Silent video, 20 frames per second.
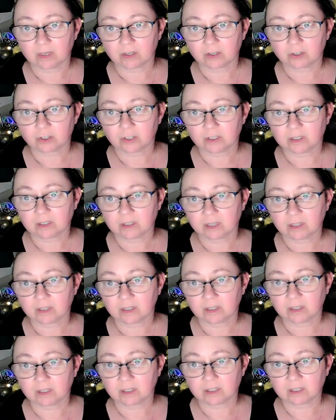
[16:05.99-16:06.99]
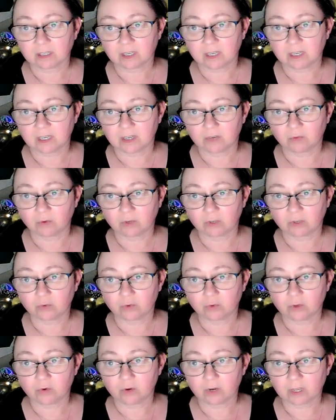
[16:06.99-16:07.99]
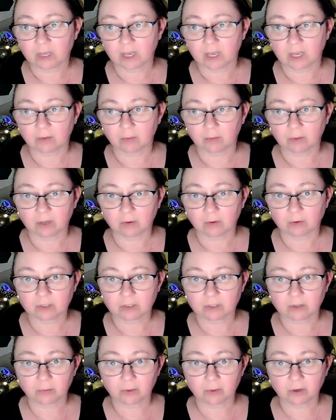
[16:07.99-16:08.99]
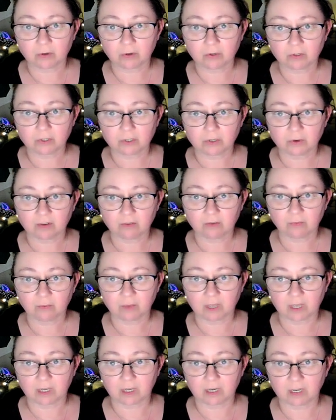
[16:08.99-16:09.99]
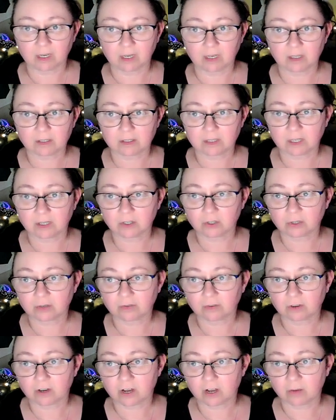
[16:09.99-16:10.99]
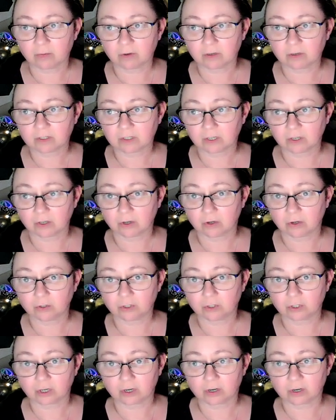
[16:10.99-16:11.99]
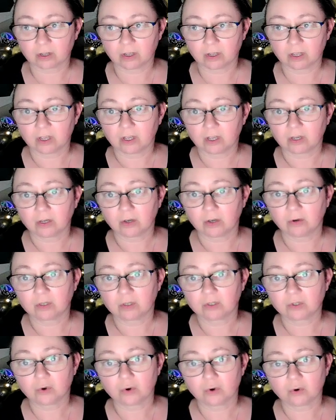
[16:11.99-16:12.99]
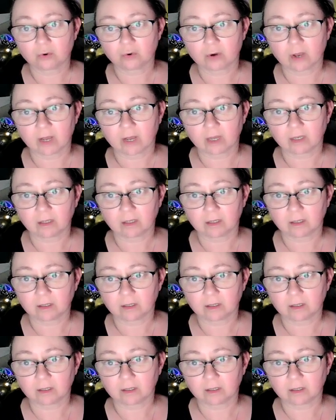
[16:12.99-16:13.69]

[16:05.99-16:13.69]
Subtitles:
She said that the city in which we were camping was supposed to have been a center of commerce and culture known as Korad.